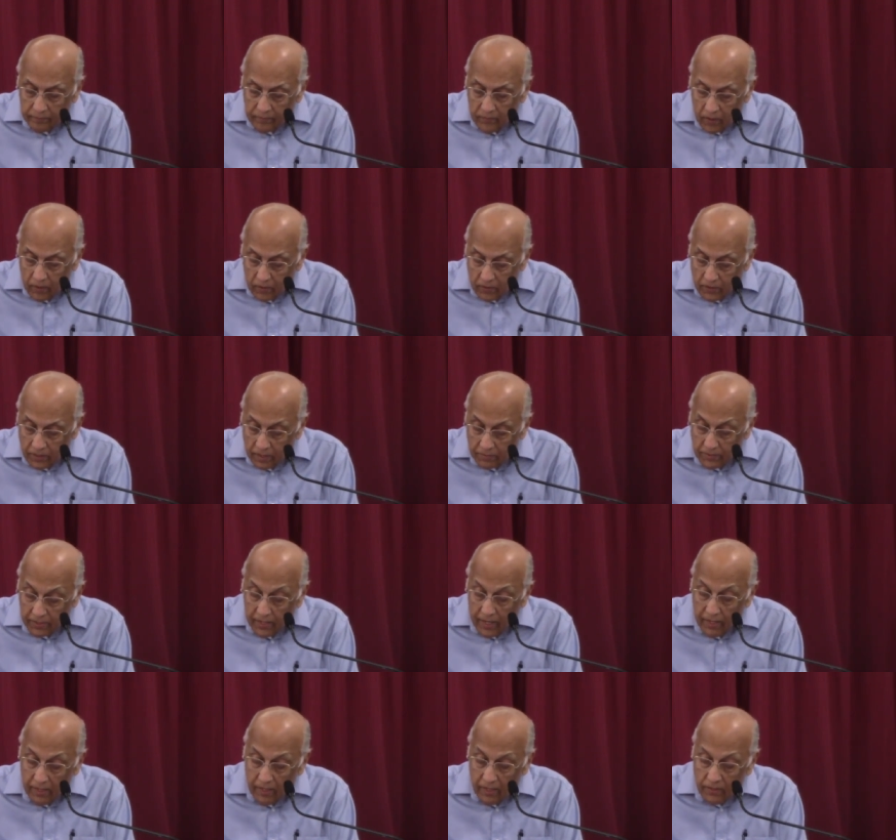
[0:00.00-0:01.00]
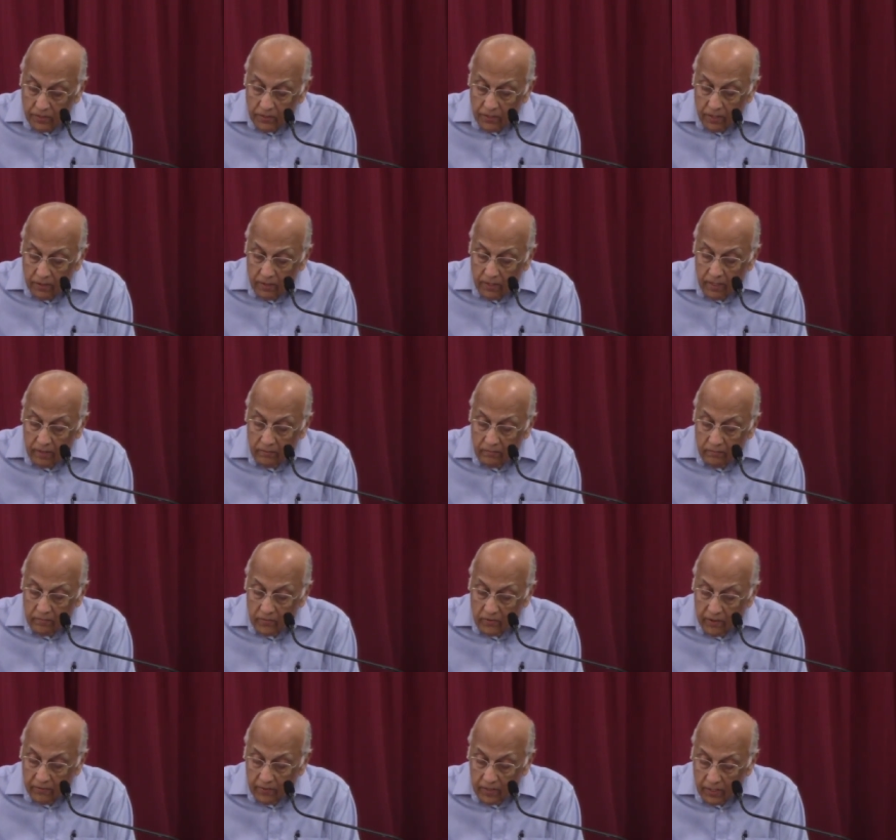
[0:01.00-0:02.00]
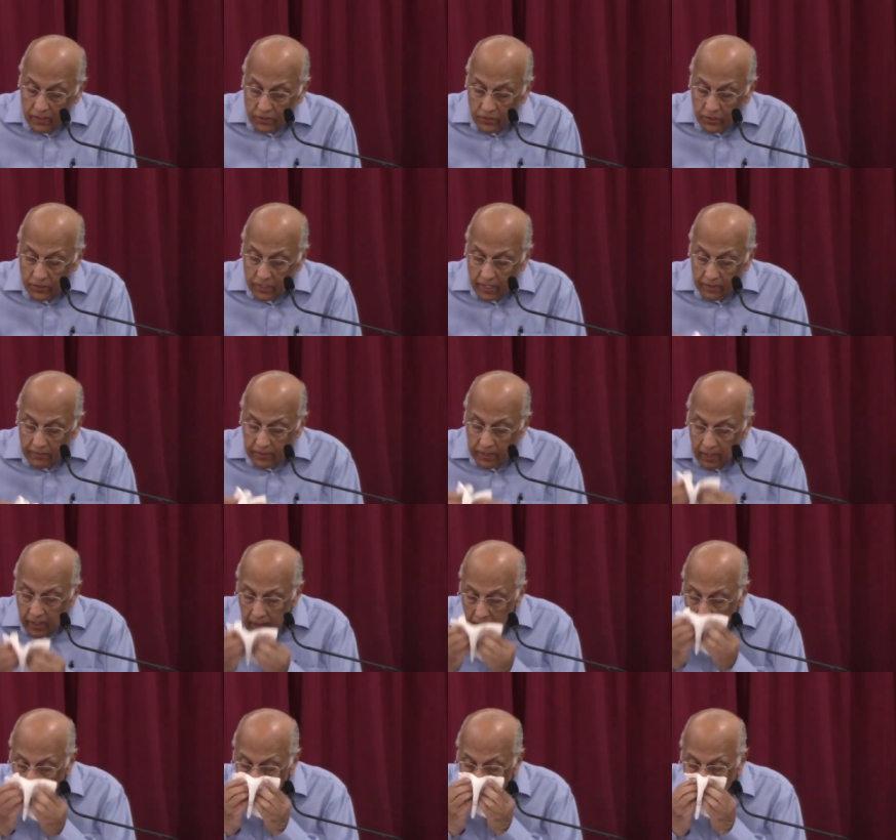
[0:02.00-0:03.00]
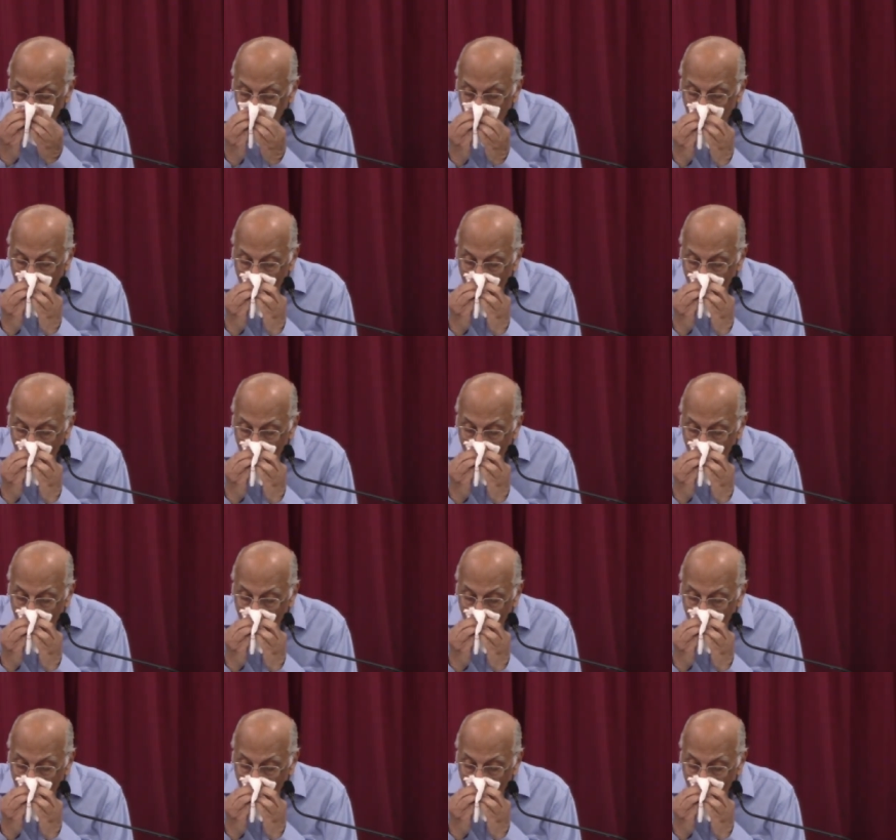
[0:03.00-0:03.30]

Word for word: no, chapter 18, sorry. Revelation chapter 18,